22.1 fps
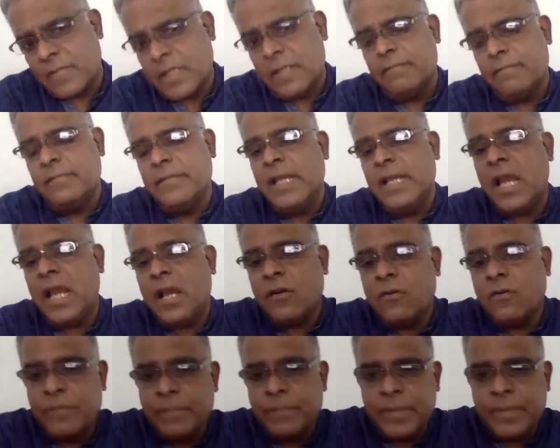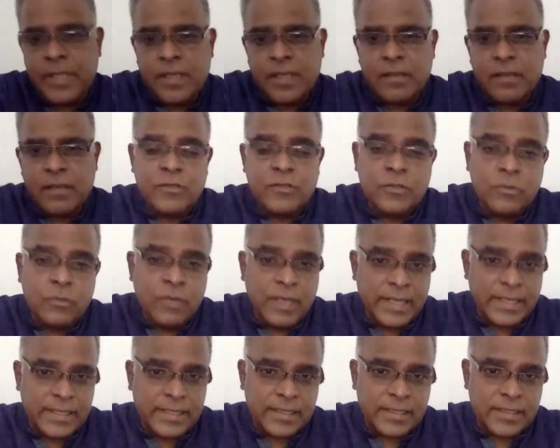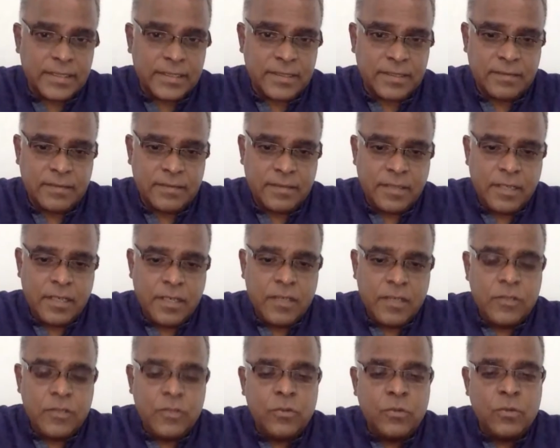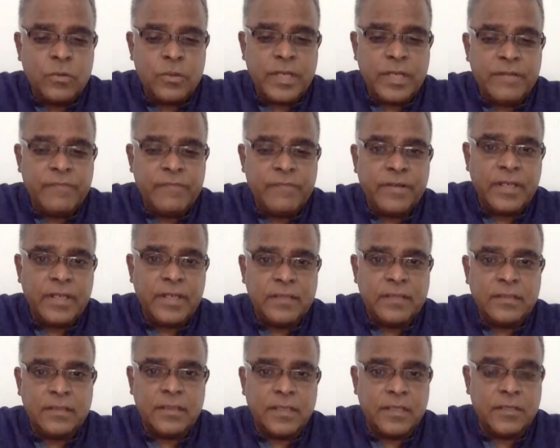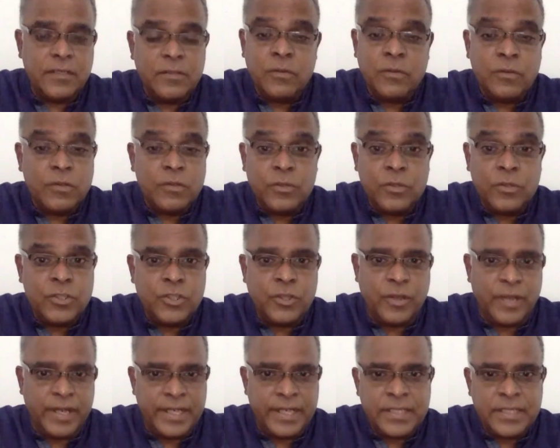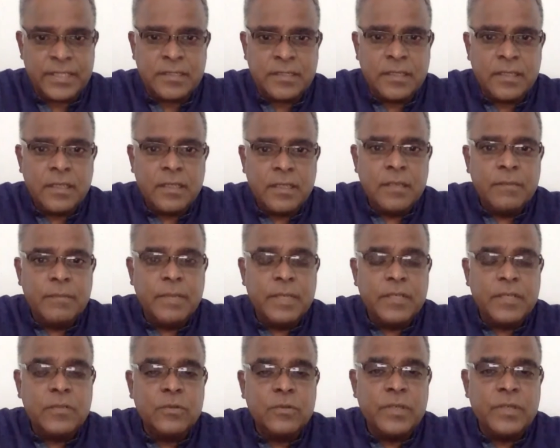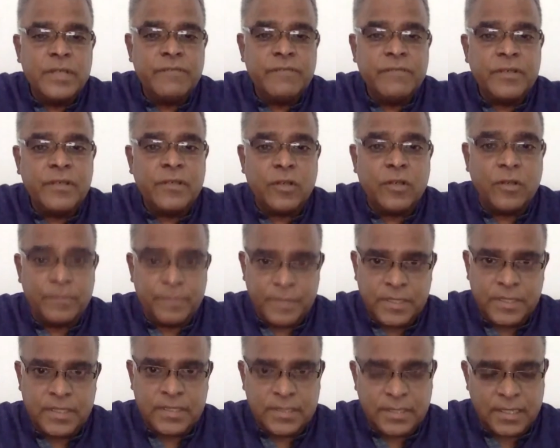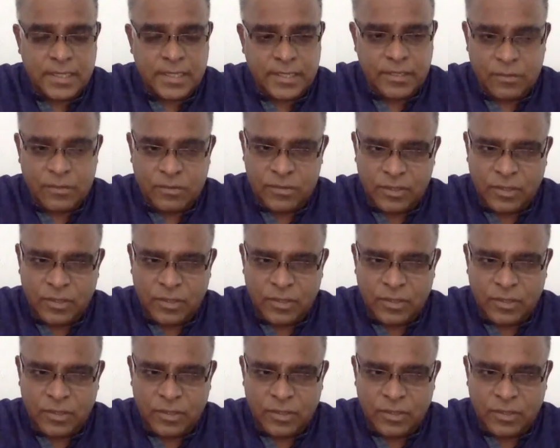There could be 2 letters, 2 different, no choice, but 2 different options are there.